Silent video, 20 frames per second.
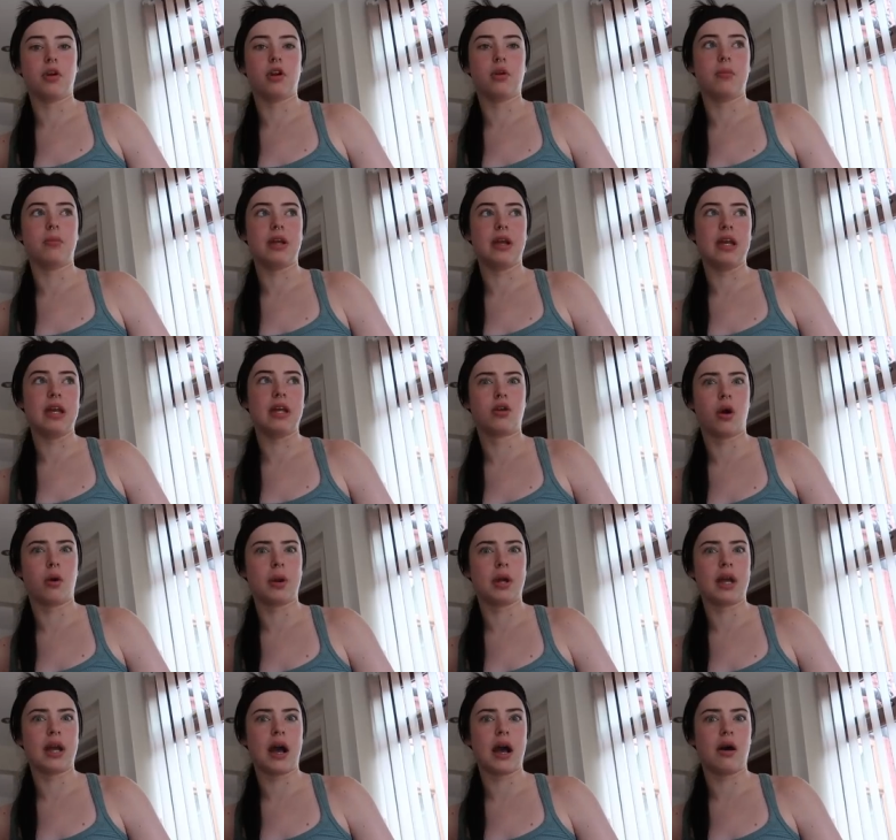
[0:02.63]
gonna be
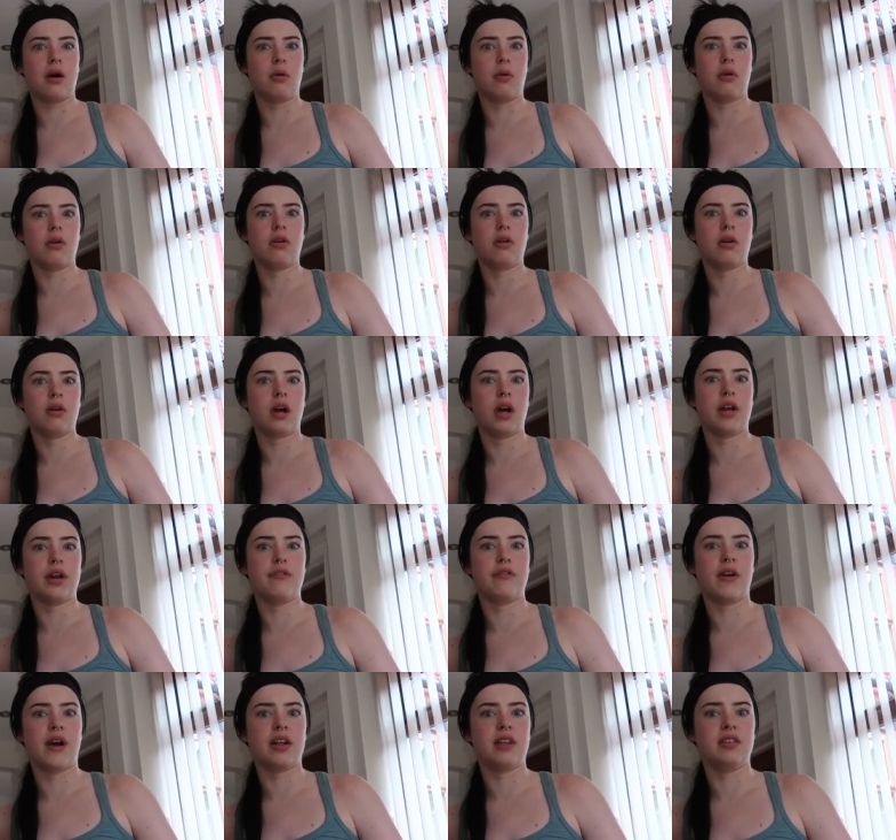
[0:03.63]
going out and
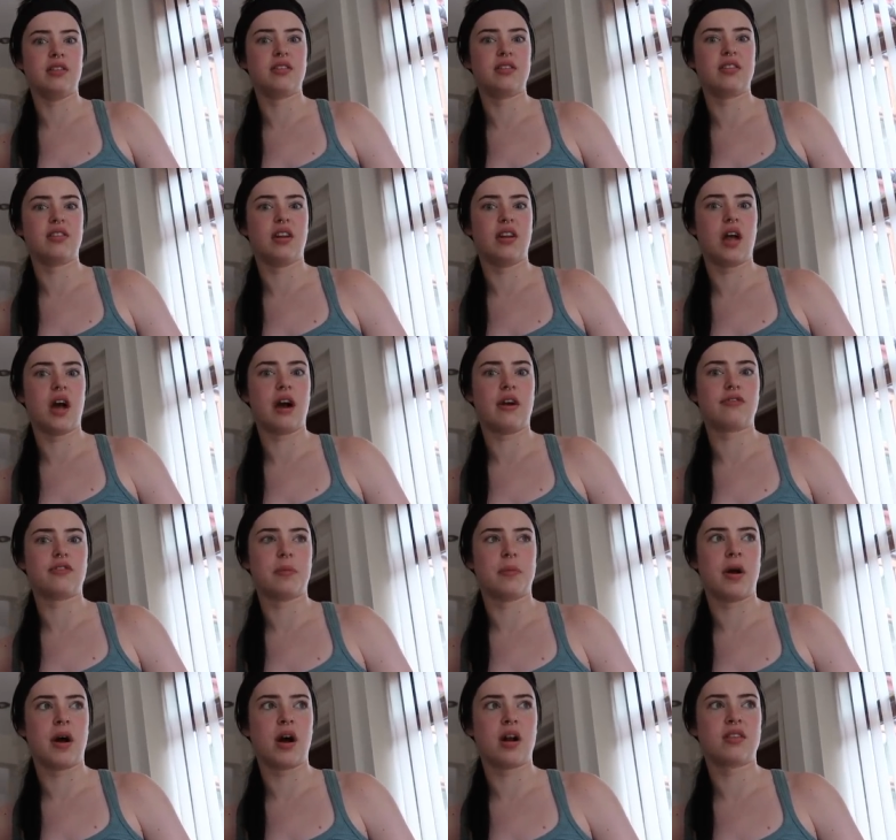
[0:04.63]
events and
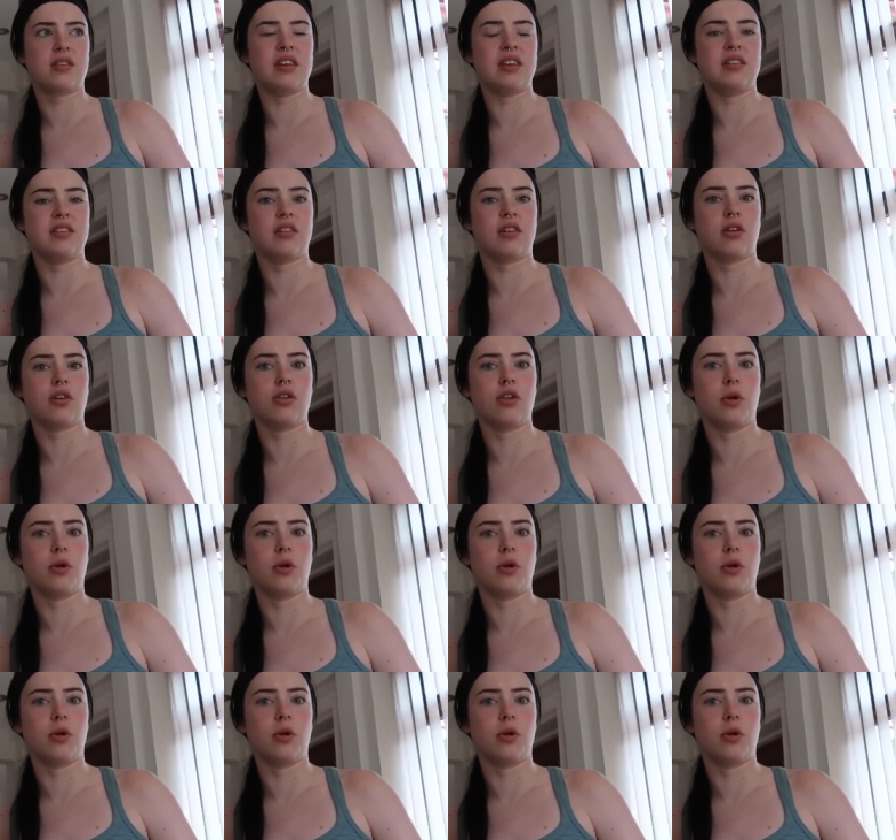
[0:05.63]
after parties and